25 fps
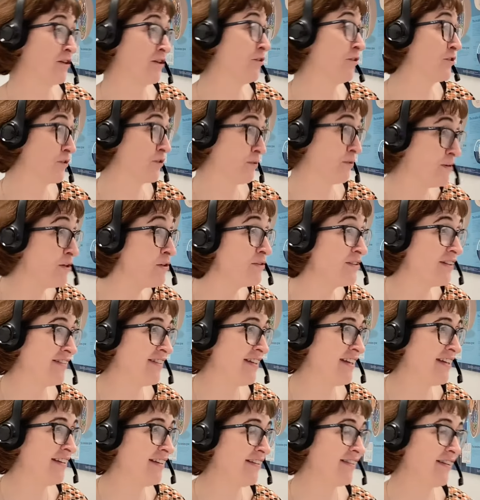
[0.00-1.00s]
to autoimmune
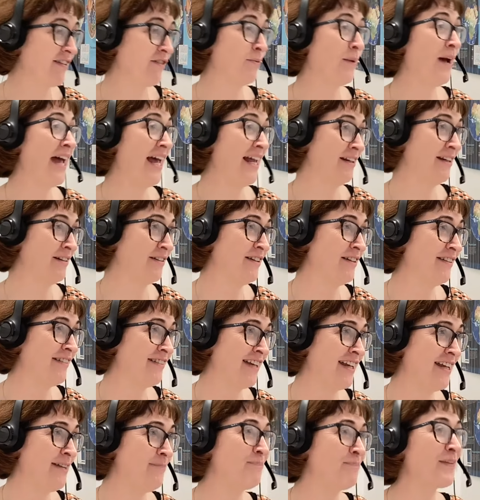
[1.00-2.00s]
disease as well, you
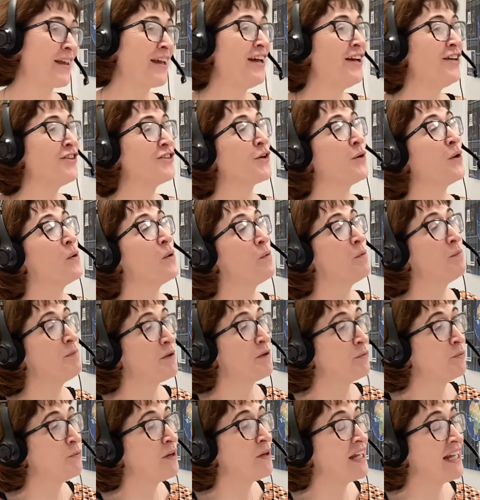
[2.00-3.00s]
see. So it would
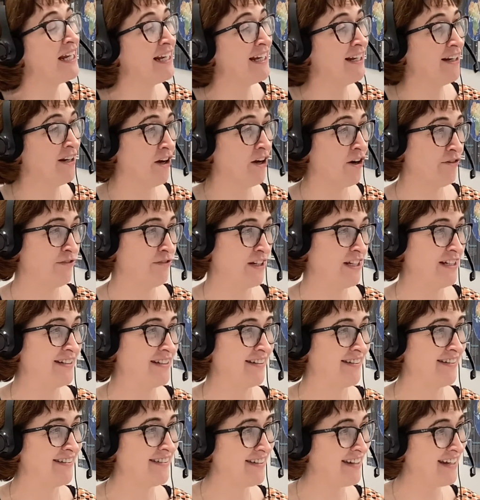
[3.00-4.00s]
be really lovely
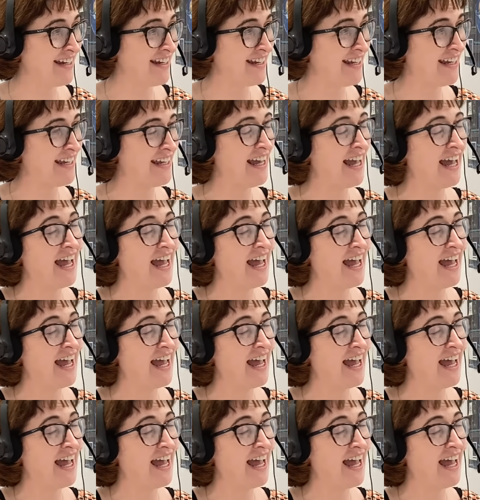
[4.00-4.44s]
to see